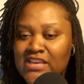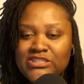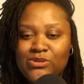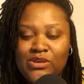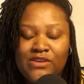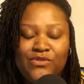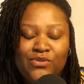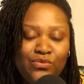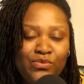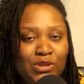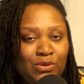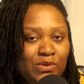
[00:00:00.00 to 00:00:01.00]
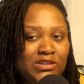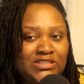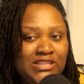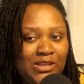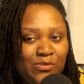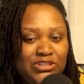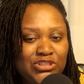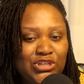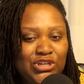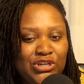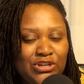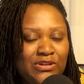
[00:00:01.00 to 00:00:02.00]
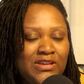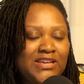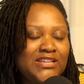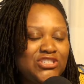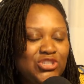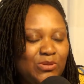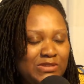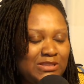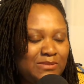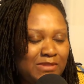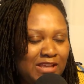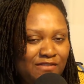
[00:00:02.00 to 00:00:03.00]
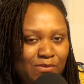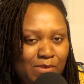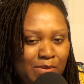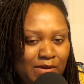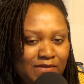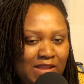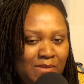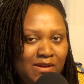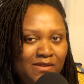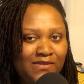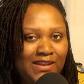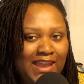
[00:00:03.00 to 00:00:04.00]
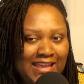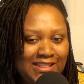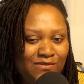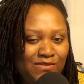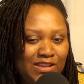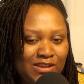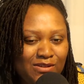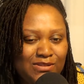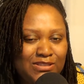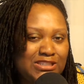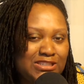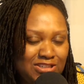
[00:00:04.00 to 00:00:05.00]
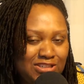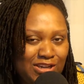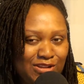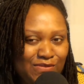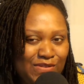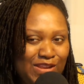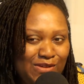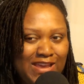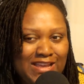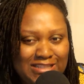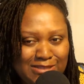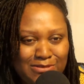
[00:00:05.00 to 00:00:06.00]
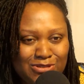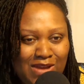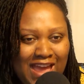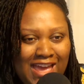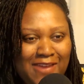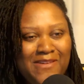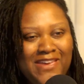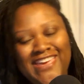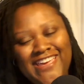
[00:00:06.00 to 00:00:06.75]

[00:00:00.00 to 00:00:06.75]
So if you really want to celebrate your girl, show me some love for my birthday month. Like the videos, share the video, and subscribe.